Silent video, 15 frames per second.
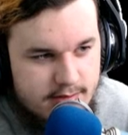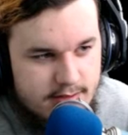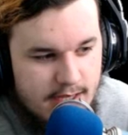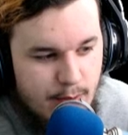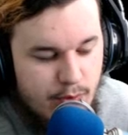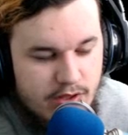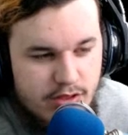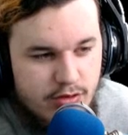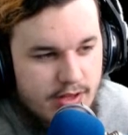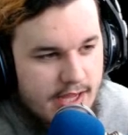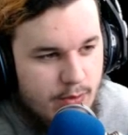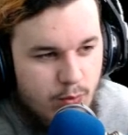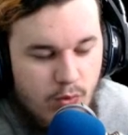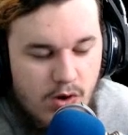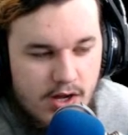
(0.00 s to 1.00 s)
I went through like
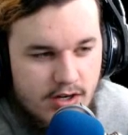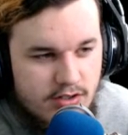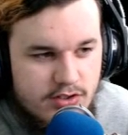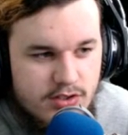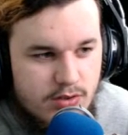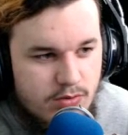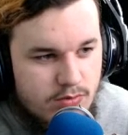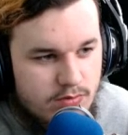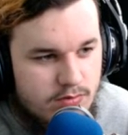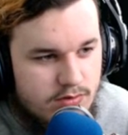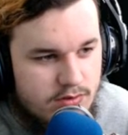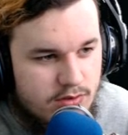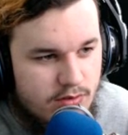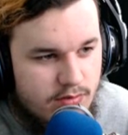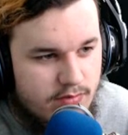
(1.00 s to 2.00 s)
water so,
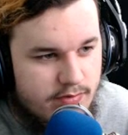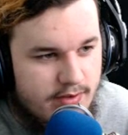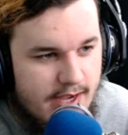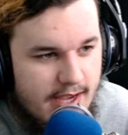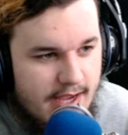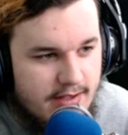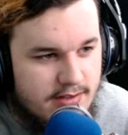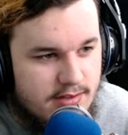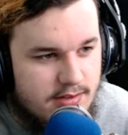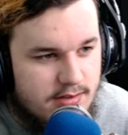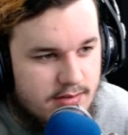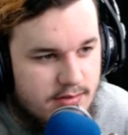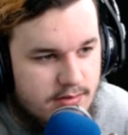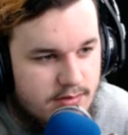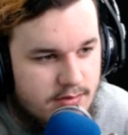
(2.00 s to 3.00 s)
so fast.
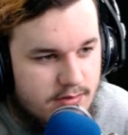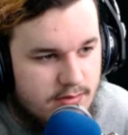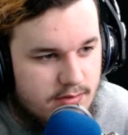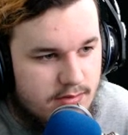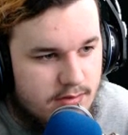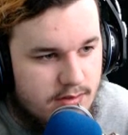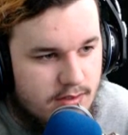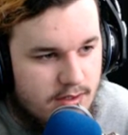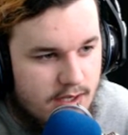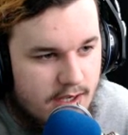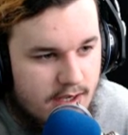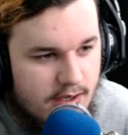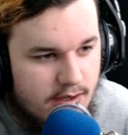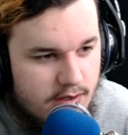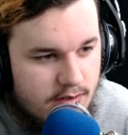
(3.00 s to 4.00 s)
Uh,
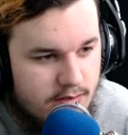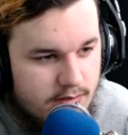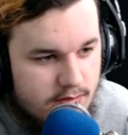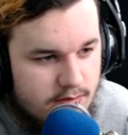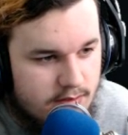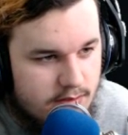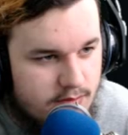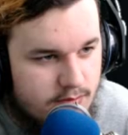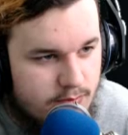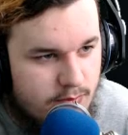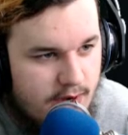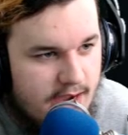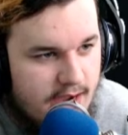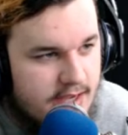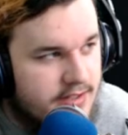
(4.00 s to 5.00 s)

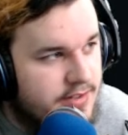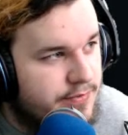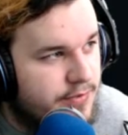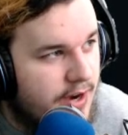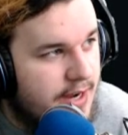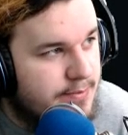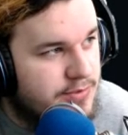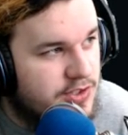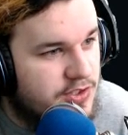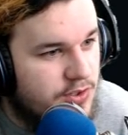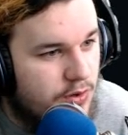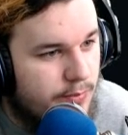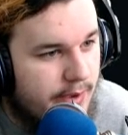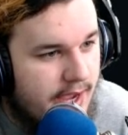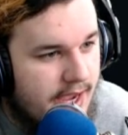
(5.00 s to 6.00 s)
why is the frame
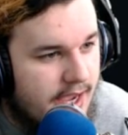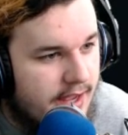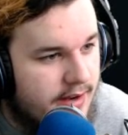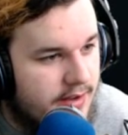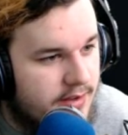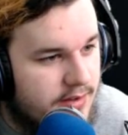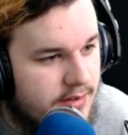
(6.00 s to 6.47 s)
so bad?